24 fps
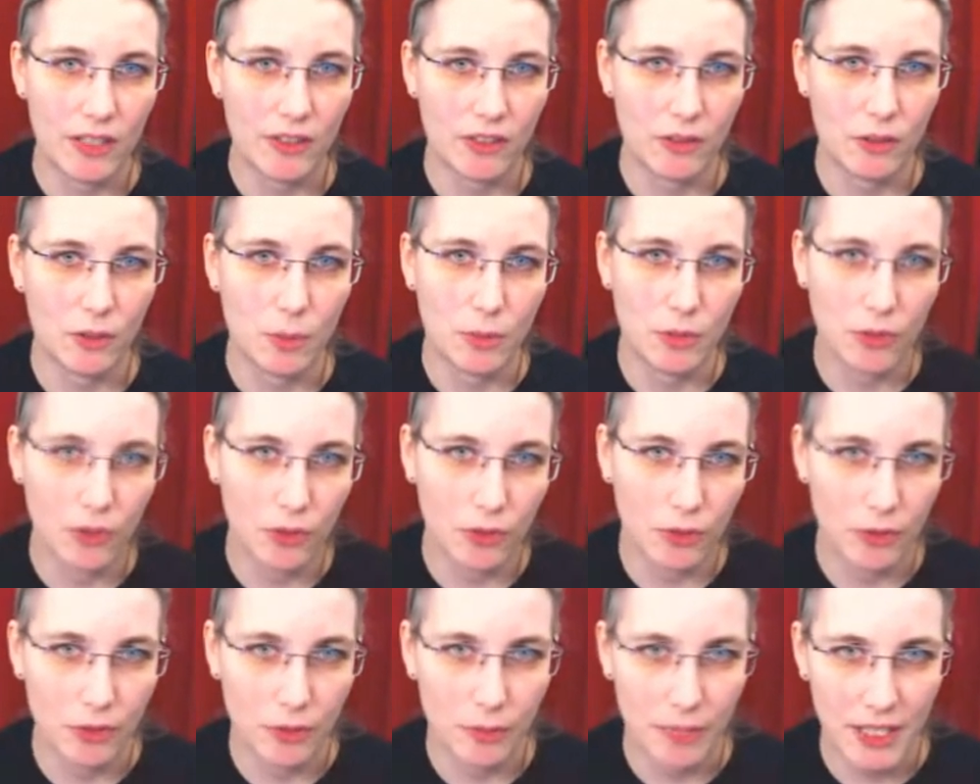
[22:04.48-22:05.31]
as an open
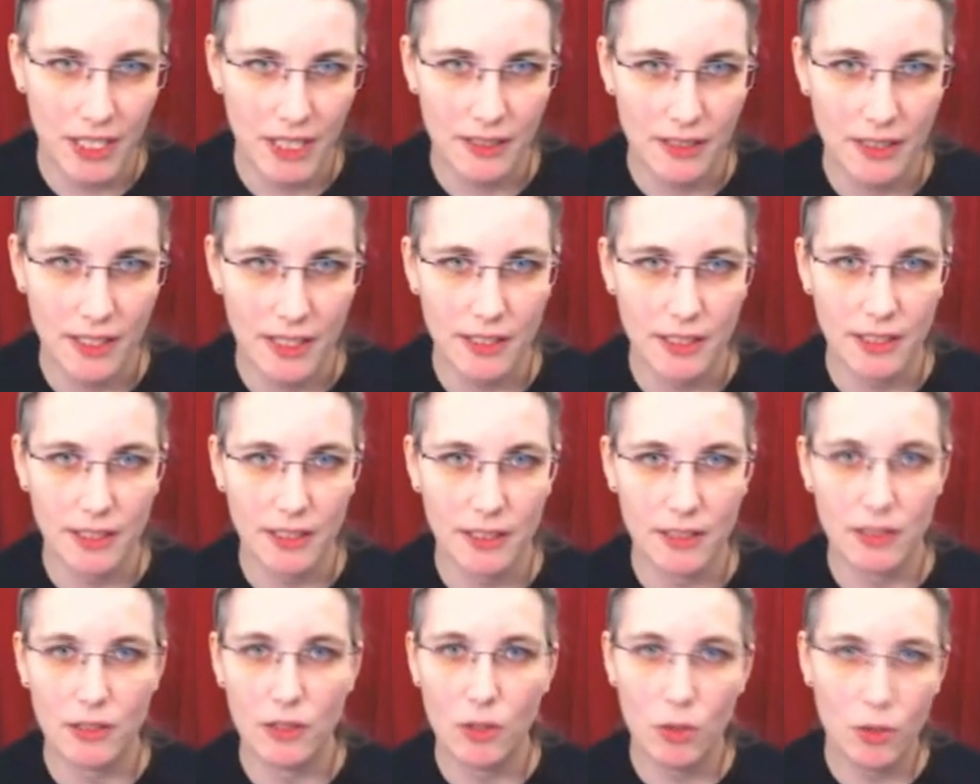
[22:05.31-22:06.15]
source maintainer.
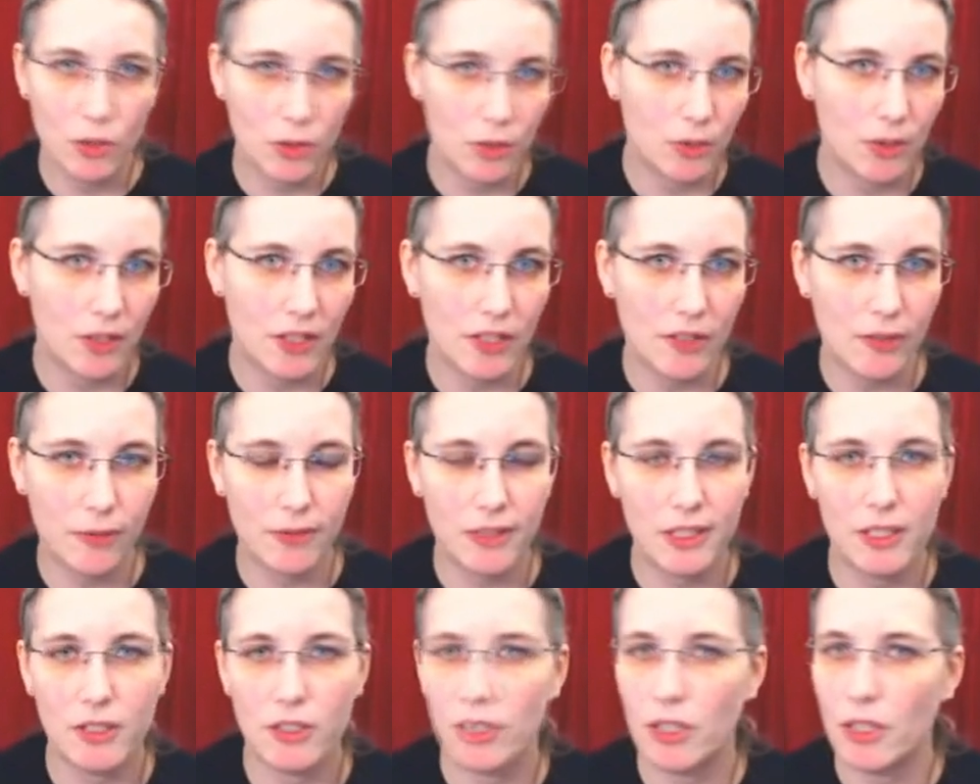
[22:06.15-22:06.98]
No to this
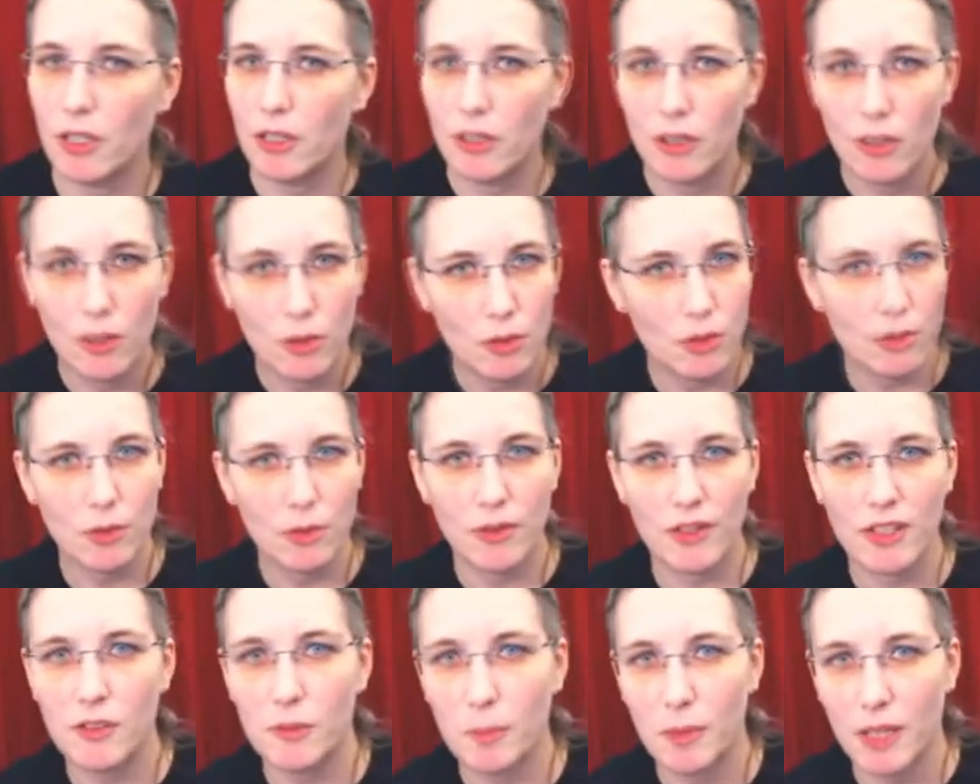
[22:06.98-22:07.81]
feature, no to
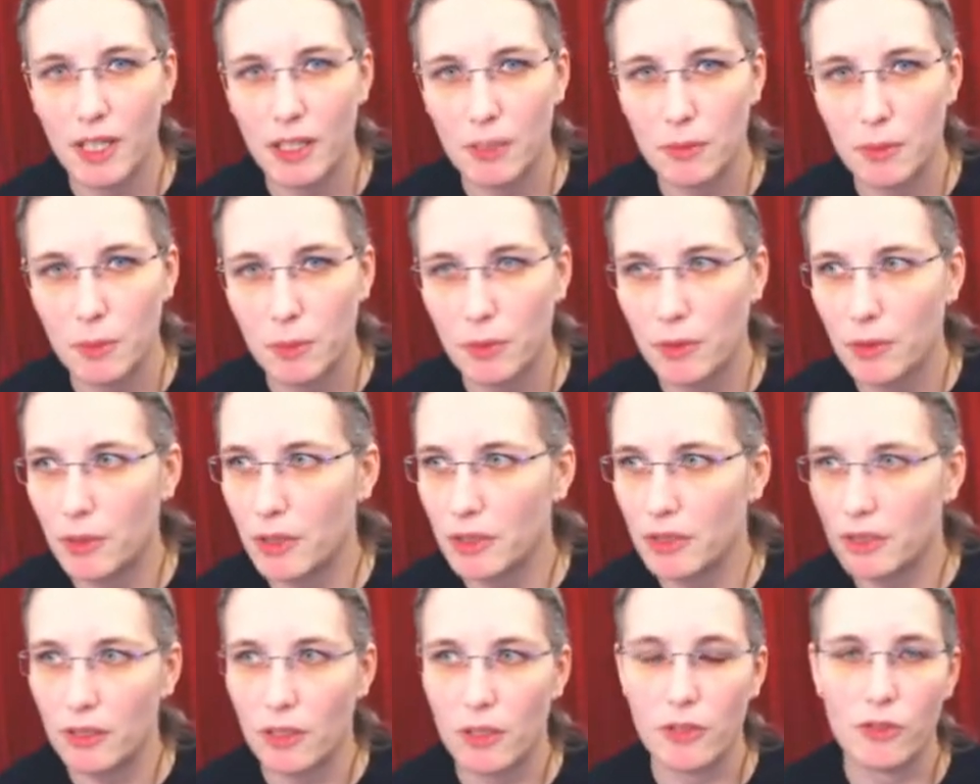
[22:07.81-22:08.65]
this bug
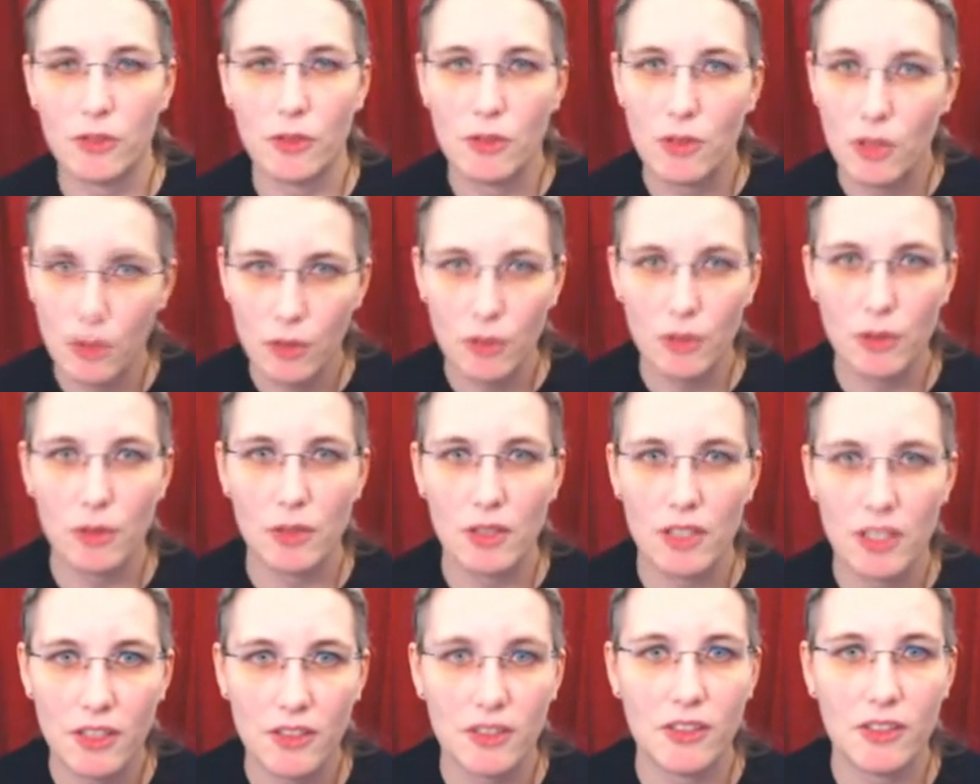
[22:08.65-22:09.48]
report, and also no to
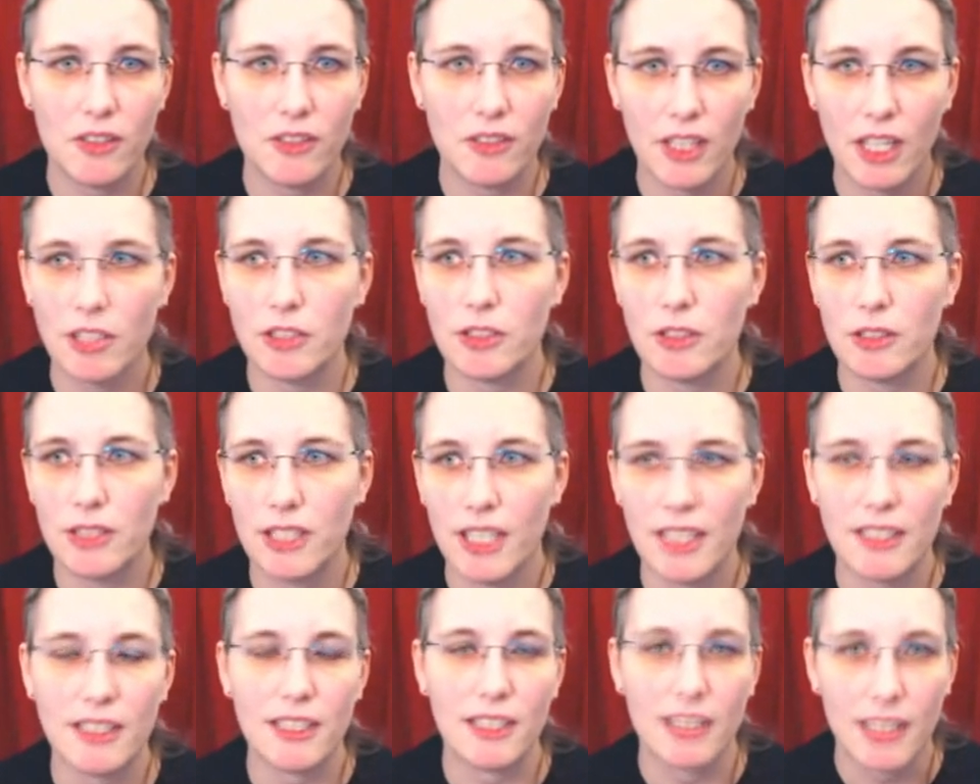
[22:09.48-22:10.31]
this discussion
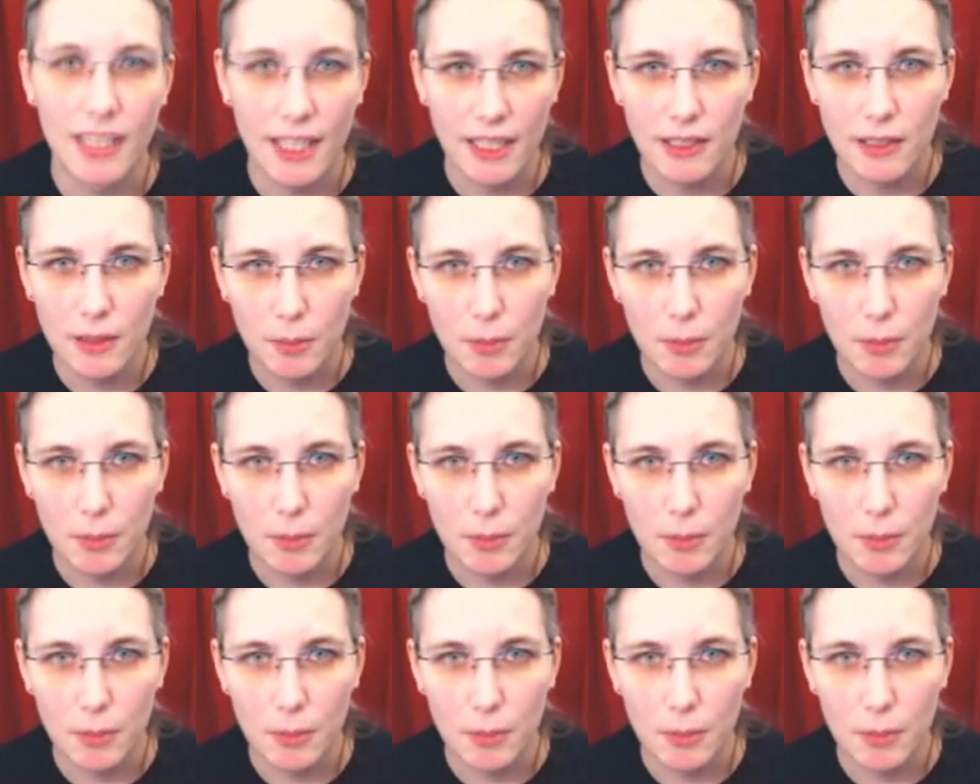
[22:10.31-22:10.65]
yet again